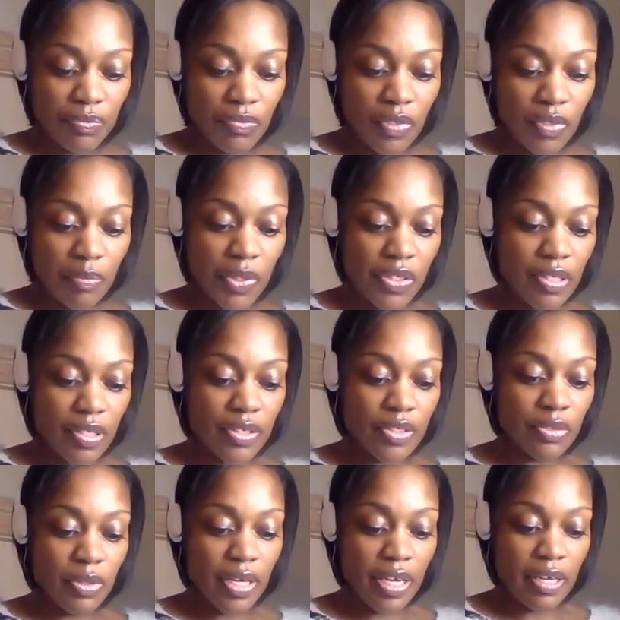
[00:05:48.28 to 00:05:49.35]
because I do
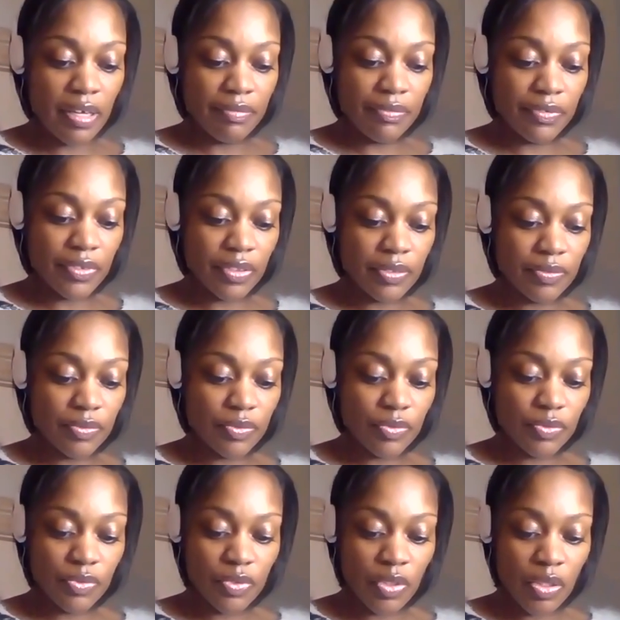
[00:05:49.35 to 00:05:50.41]
have
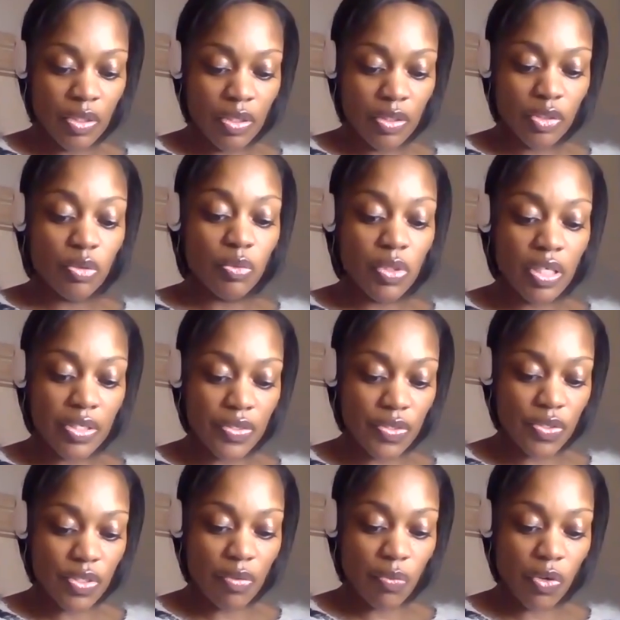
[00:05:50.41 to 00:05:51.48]
2 cousins
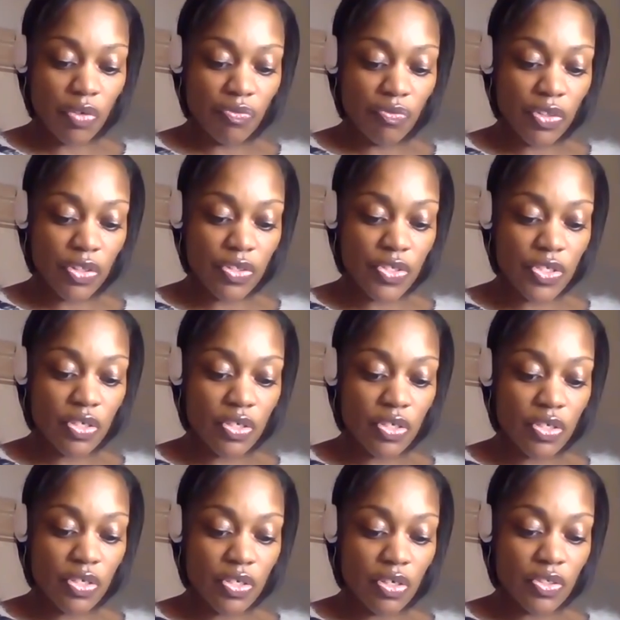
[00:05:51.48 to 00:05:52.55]
that work for the Center of
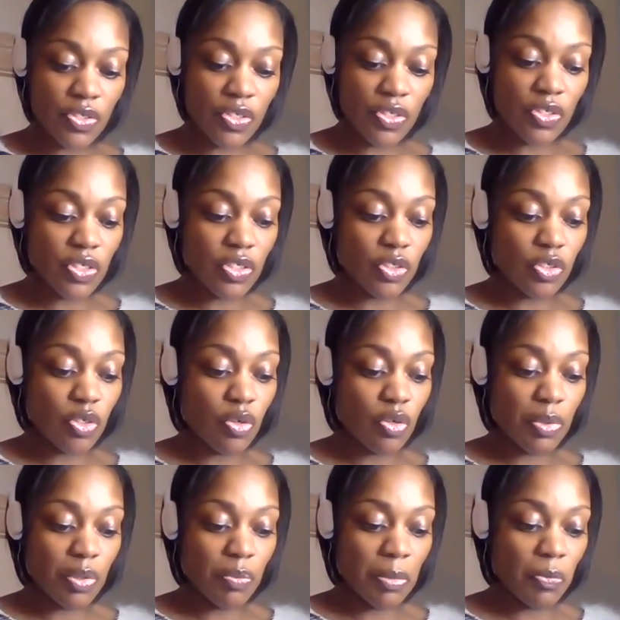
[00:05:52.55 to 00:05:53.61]
Disease Control,
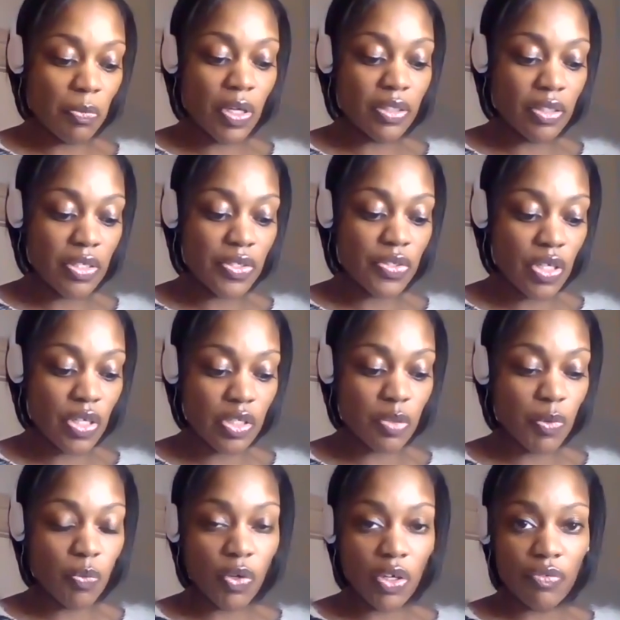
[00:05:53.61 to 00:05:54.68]
but one cousin
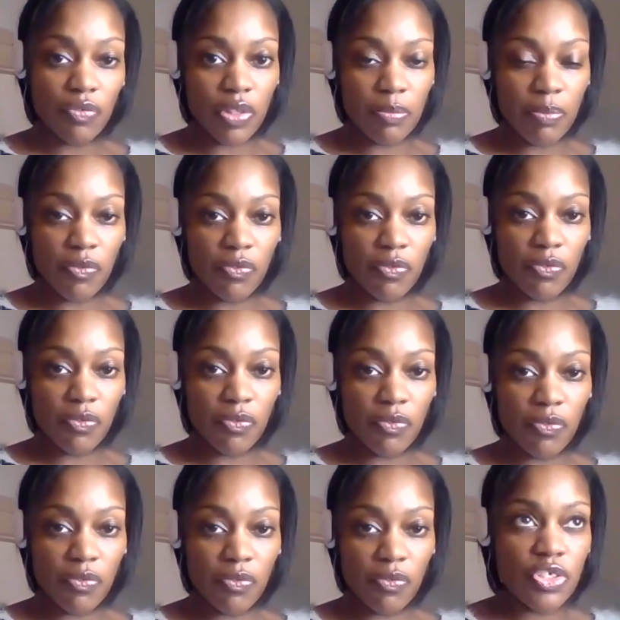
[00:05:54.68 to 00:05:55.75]
has been working for them over 20
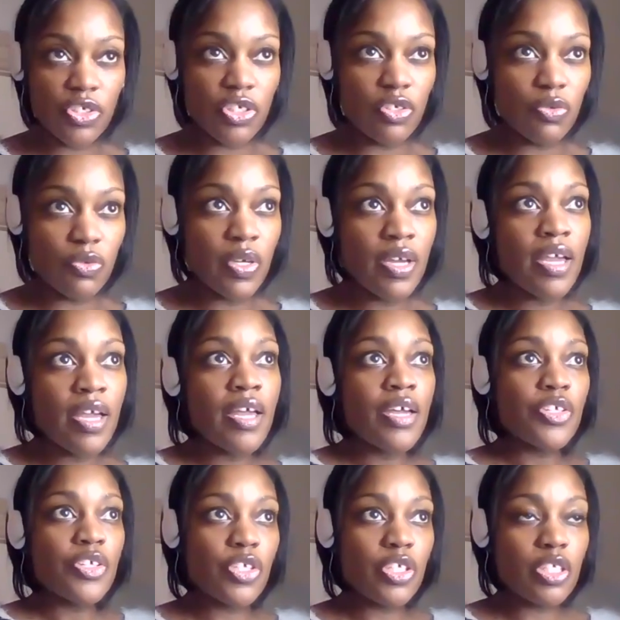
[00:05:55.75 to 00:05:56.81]
years. She do
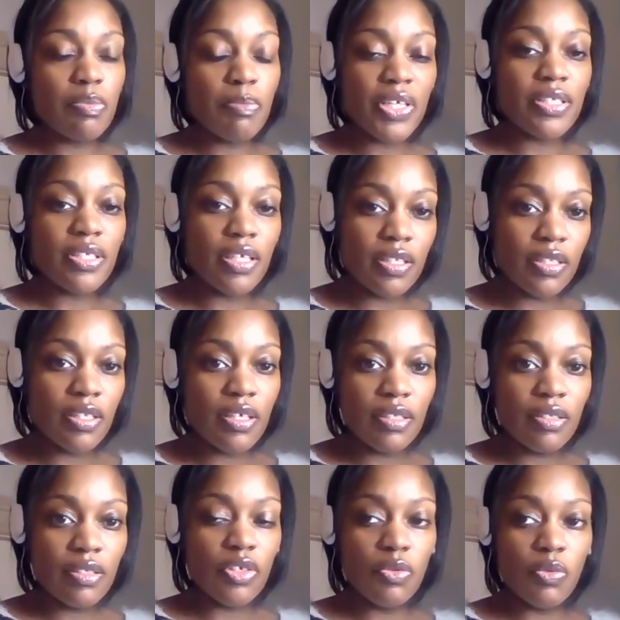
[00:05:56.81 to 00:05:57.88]
6 months in
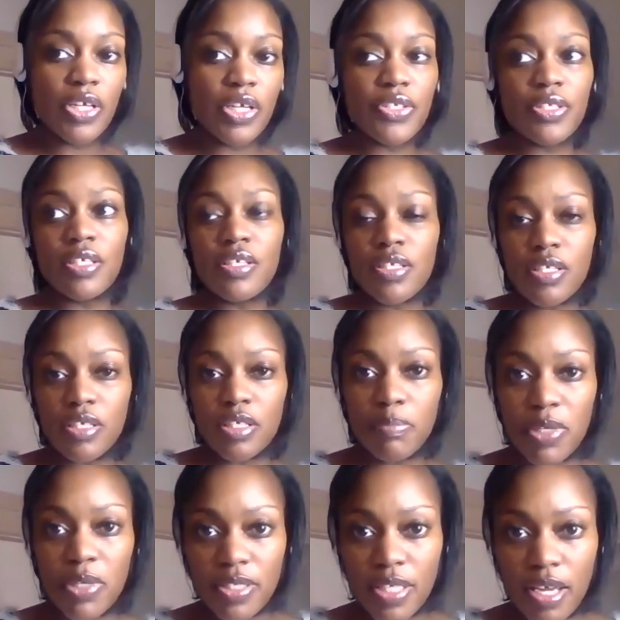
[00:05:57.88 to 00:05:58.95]
the US and then 6
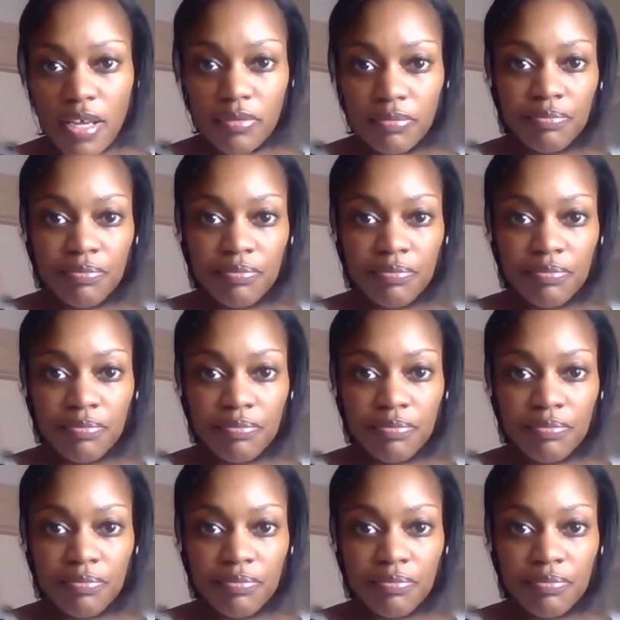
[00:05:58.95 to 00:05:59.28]
months out.